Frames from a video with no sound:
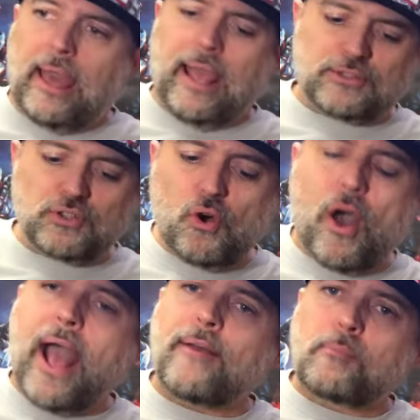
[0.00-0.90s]
It's not
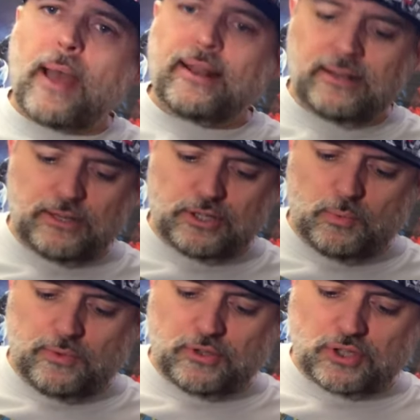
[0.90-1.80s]
as bad an issue
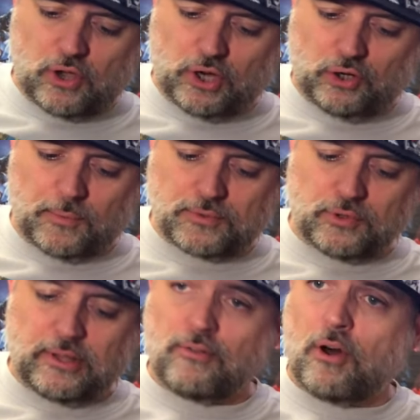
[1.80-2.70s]
with the Cyclops
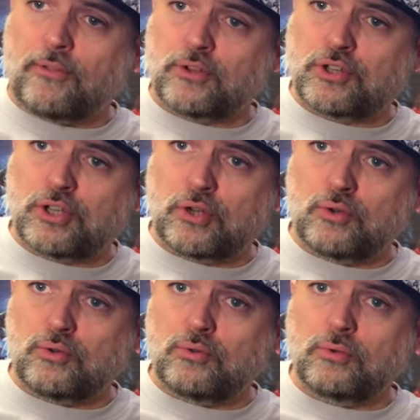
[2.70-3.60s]
that there aren't the
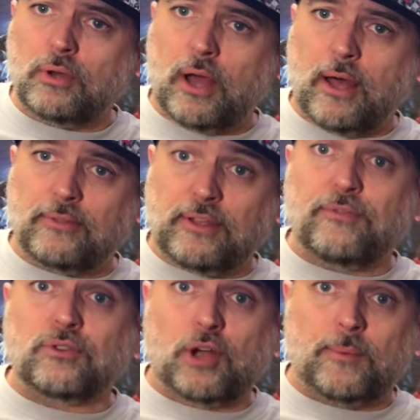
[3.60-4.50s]
two
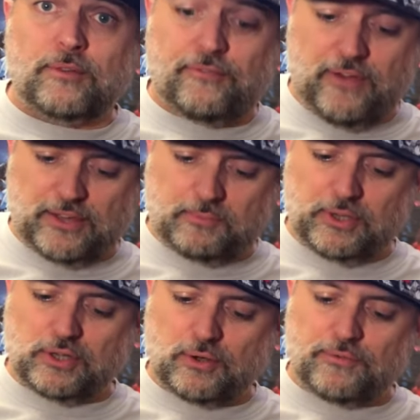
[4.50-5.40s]
different types of fists,
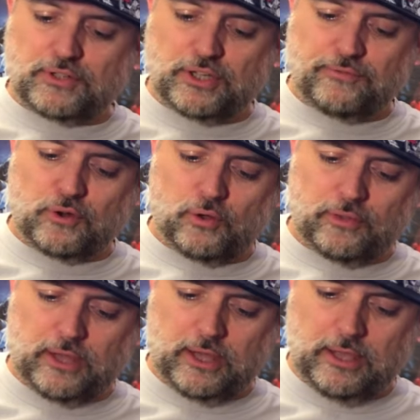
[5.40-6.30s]
because obviously you've got
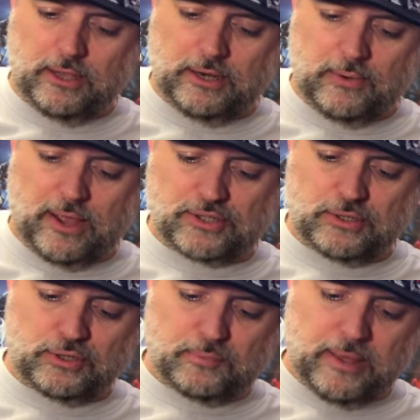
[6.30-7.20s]
the, you know, as
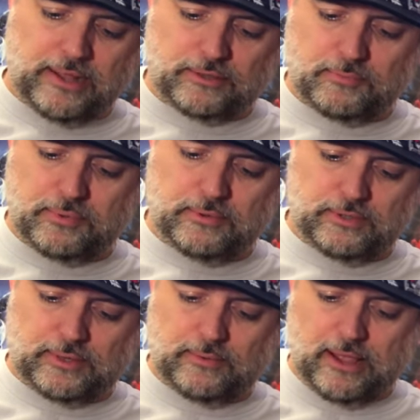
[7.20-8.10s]
you'd expect, put in the
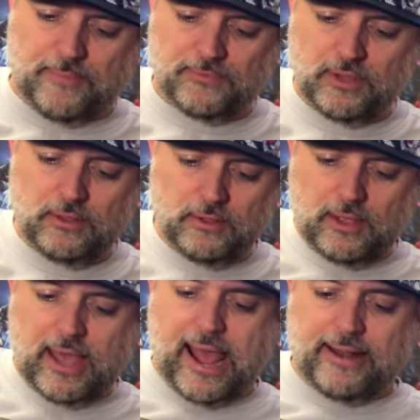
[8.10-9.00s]
shape there,
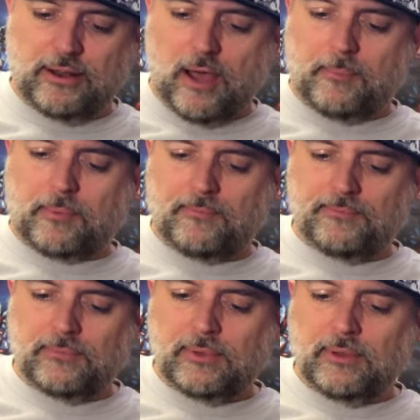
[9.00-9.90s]
hand
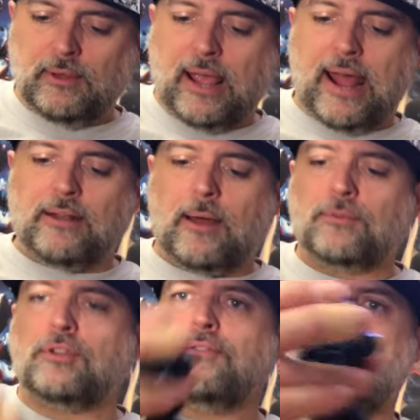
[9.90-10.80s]
up
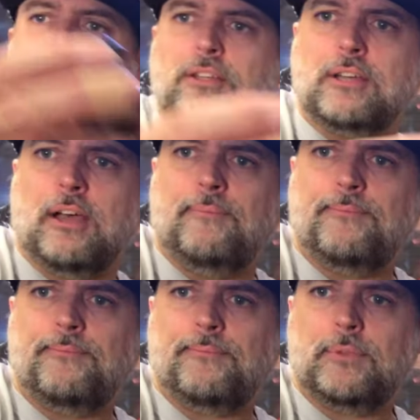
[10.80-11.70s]
to the visor,
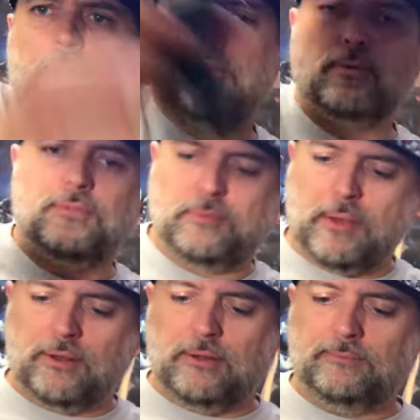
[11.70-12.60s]
you know, to obviously be
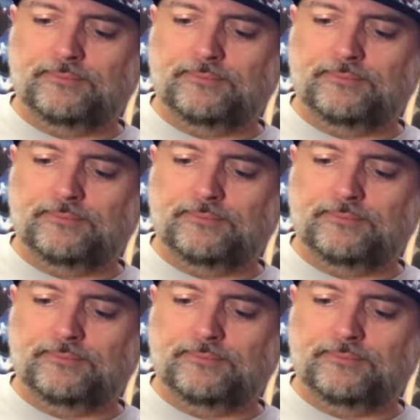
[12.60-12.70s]
able to